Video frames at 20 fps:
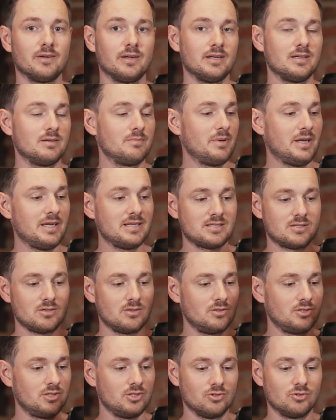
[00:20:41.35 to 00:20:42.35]
And based
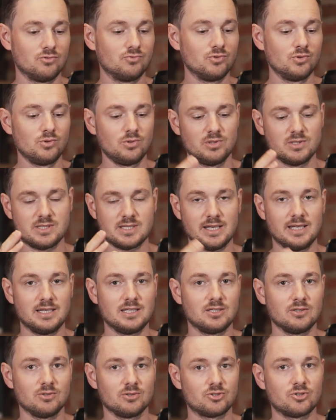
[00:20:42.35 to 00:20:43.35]
on your rules and
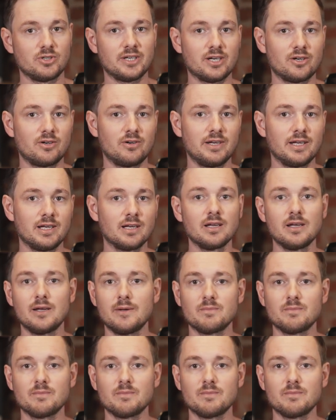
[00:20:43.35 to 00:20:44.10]
your triggering,